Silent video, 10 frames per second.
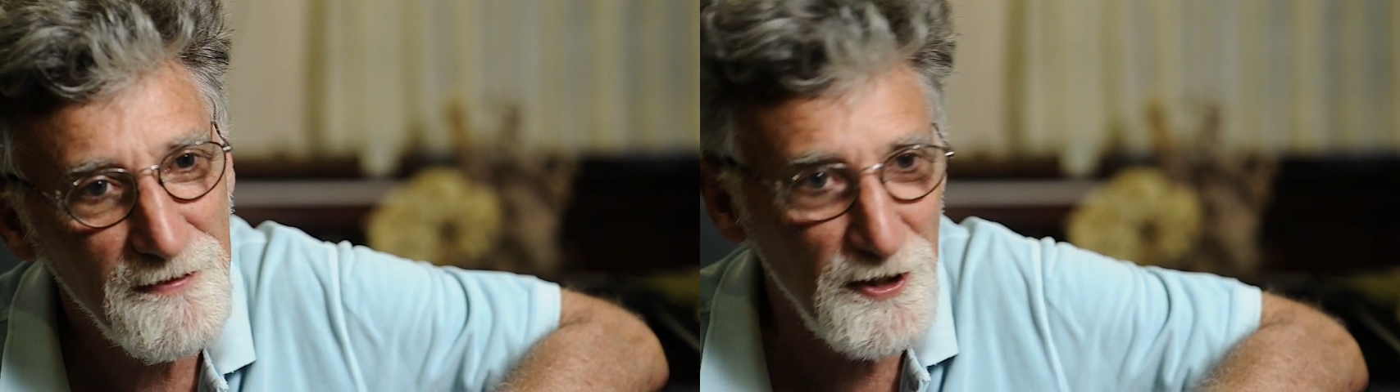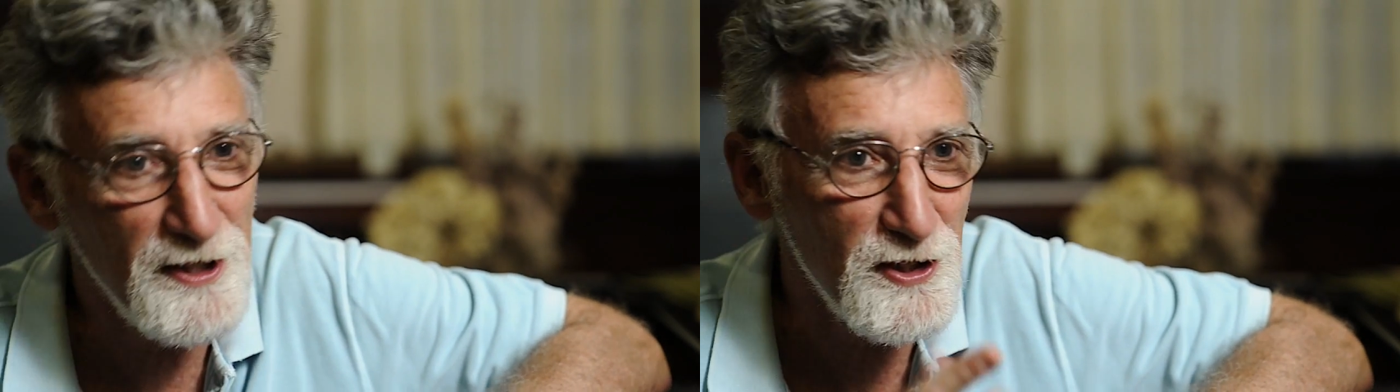
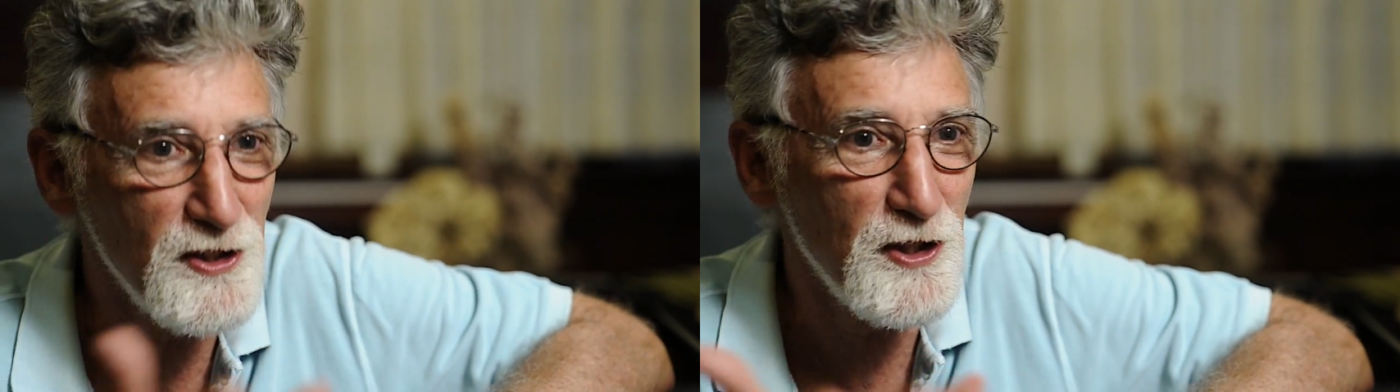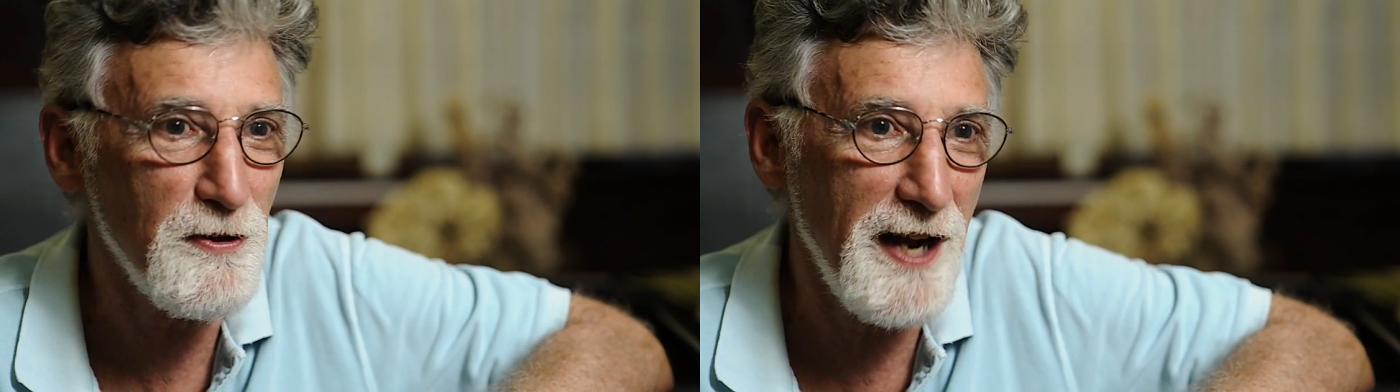This is
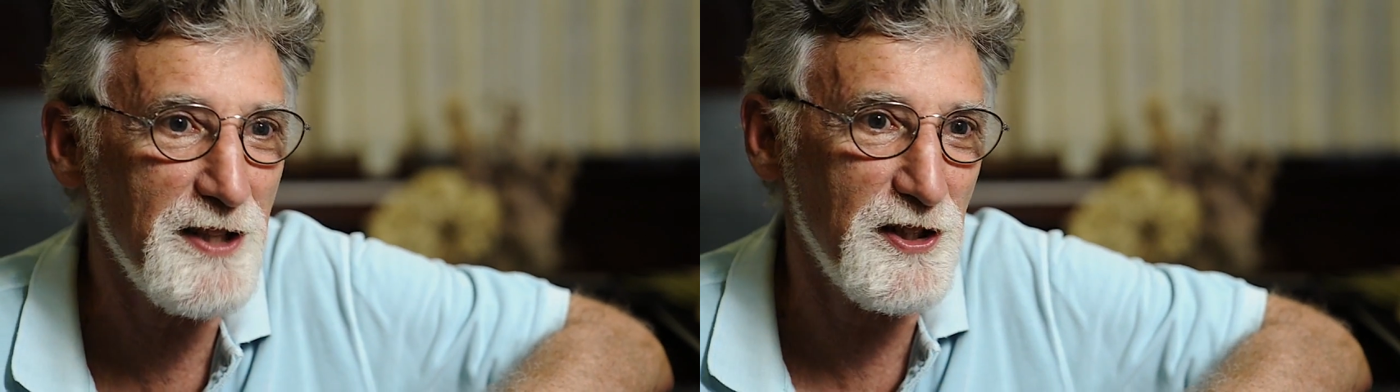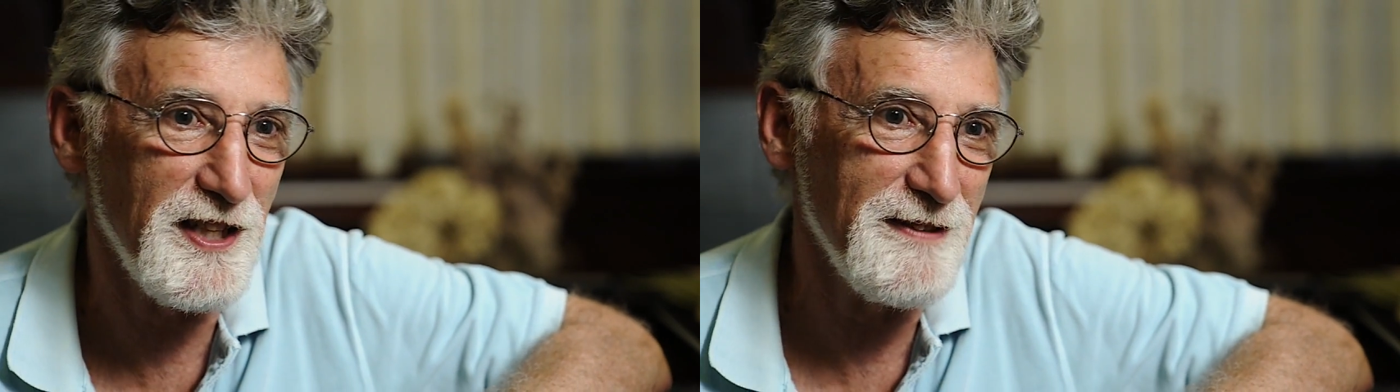the
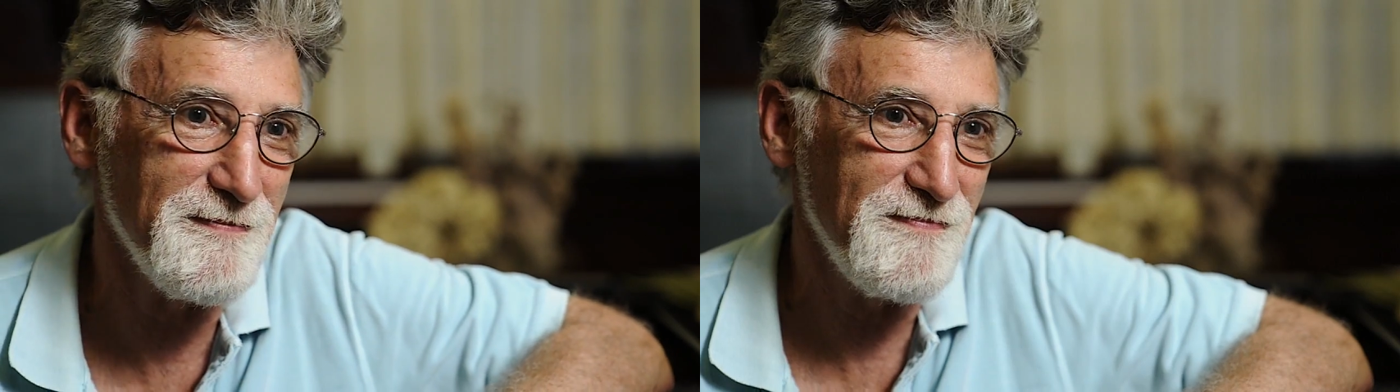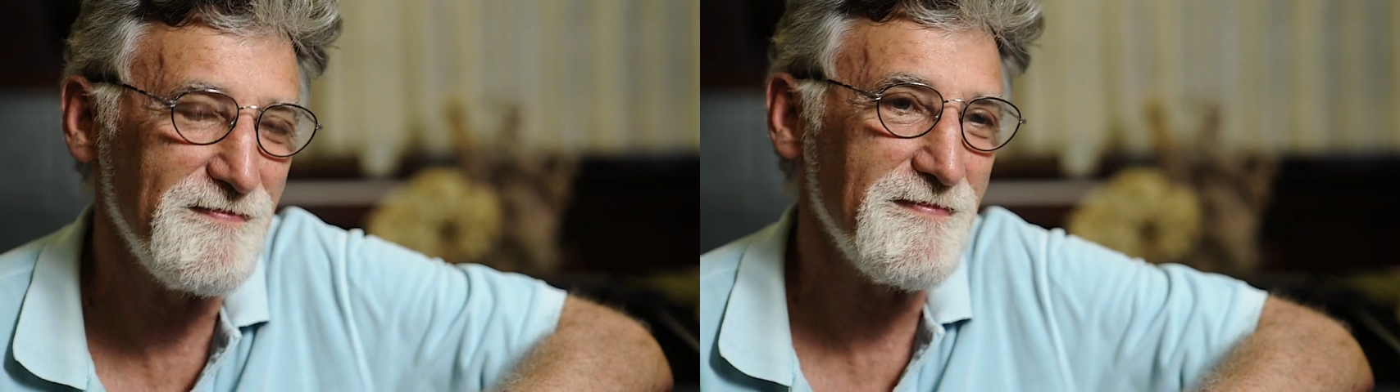tragedy.
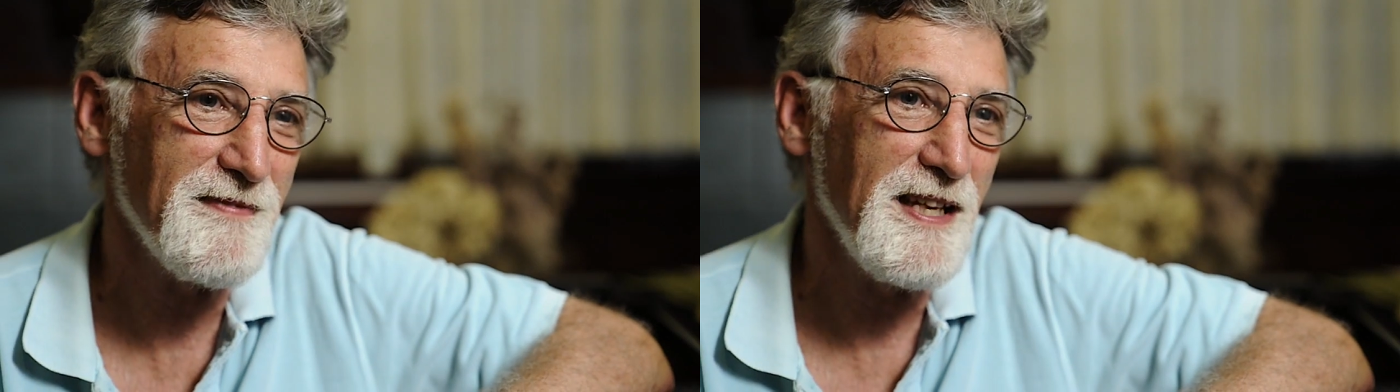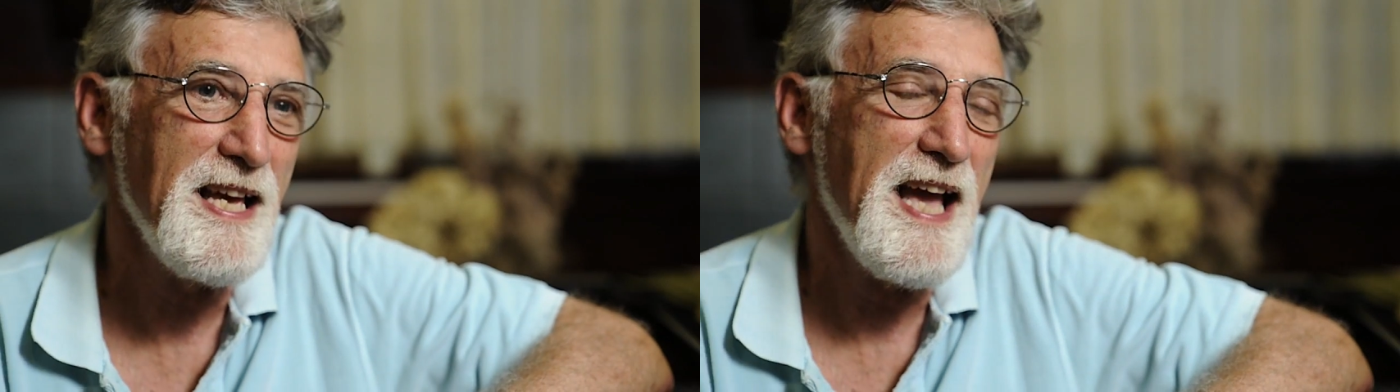
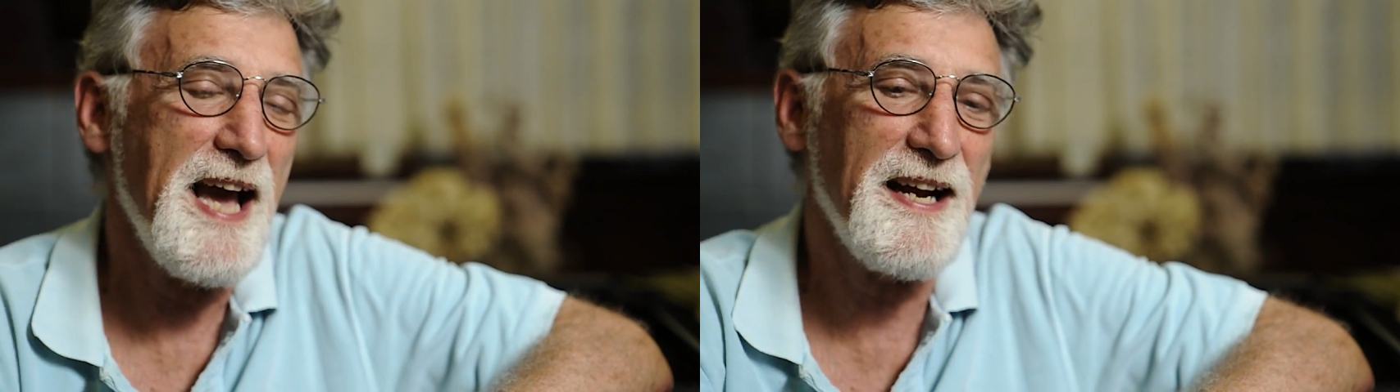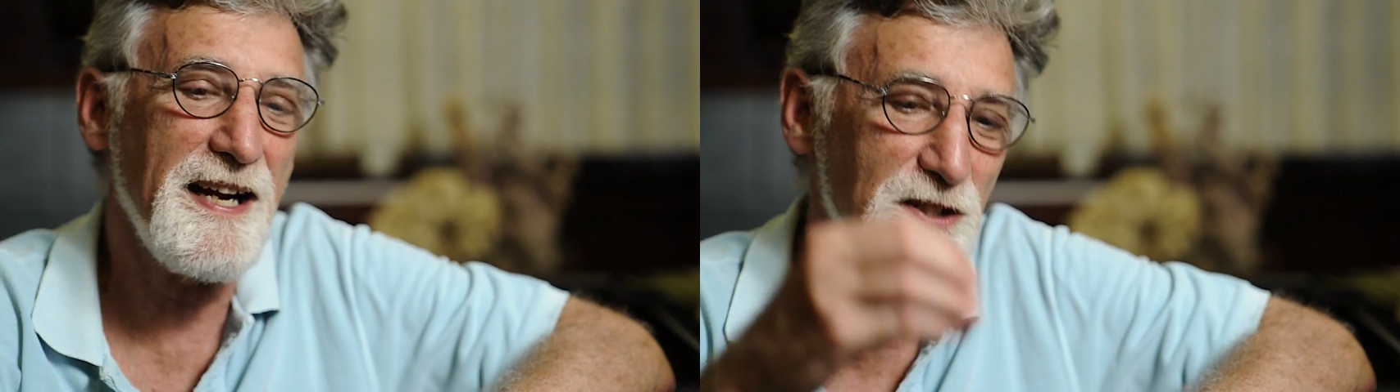
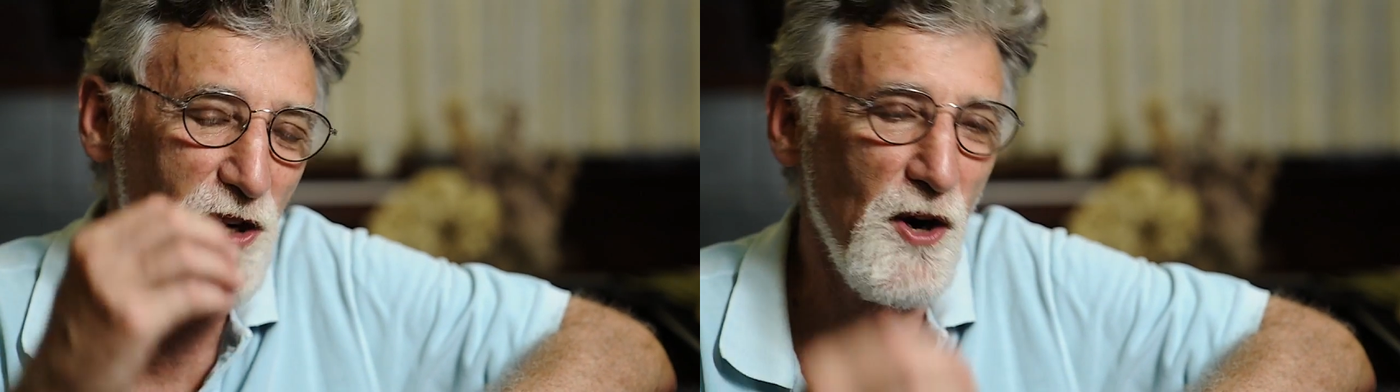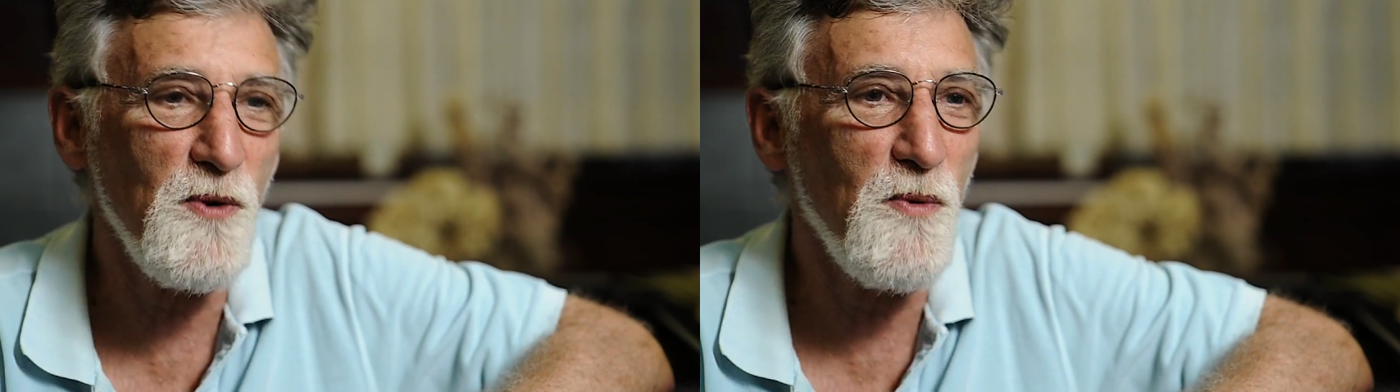And I
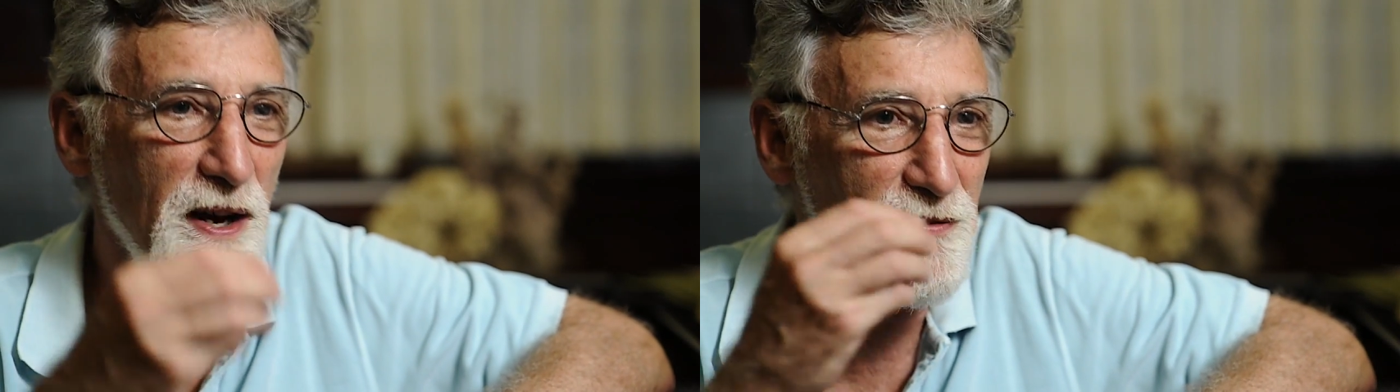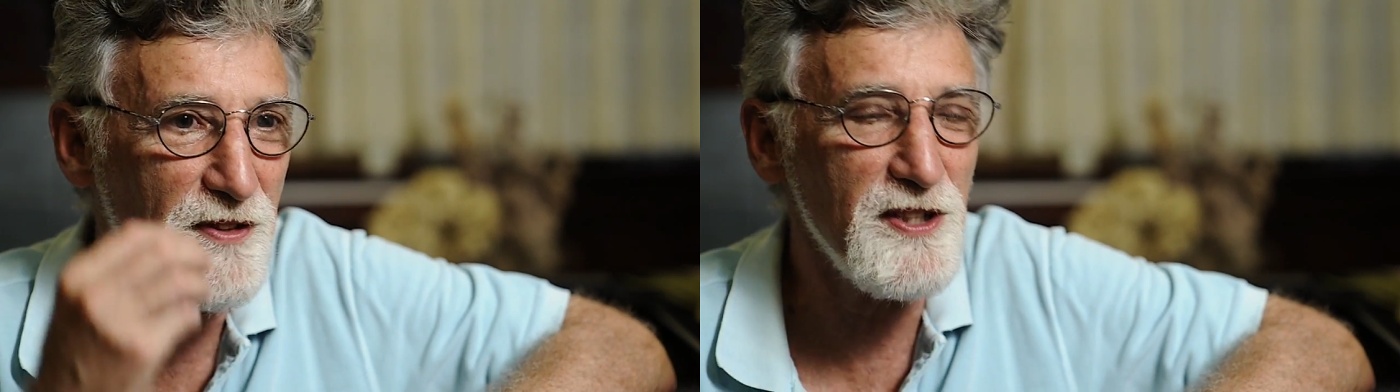don't
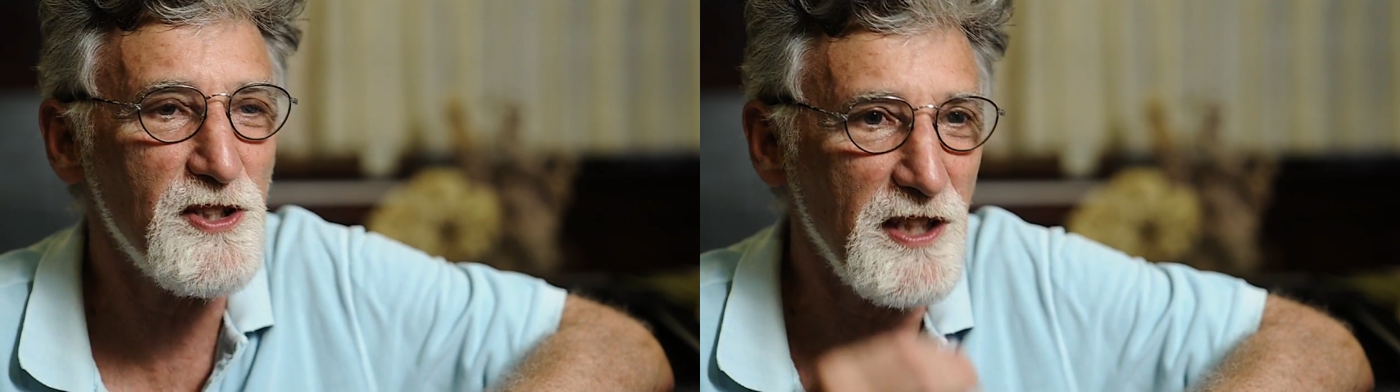want this